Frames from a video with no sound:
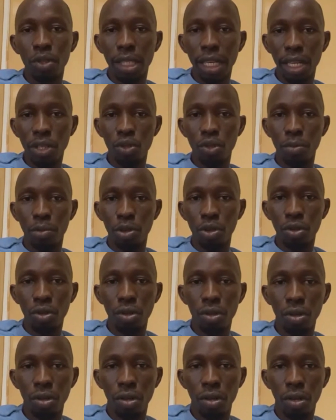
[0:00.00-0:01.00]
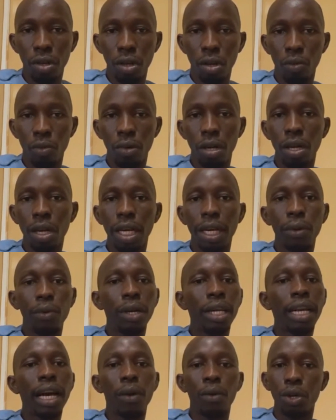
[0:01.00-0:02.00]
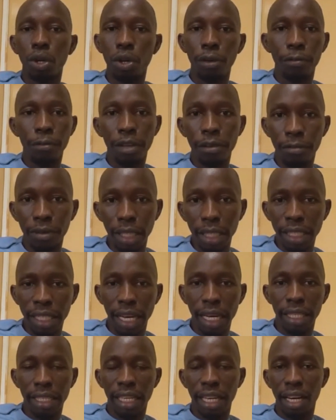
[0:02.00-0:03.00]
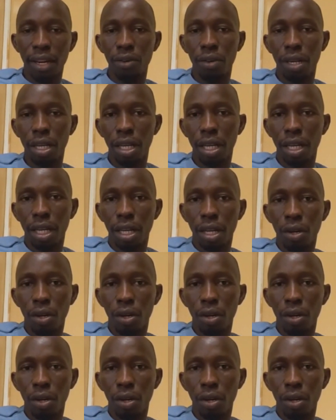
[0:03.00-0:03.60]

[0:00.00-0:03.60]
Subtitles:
Mohamed Kamara? If Premier League no be there.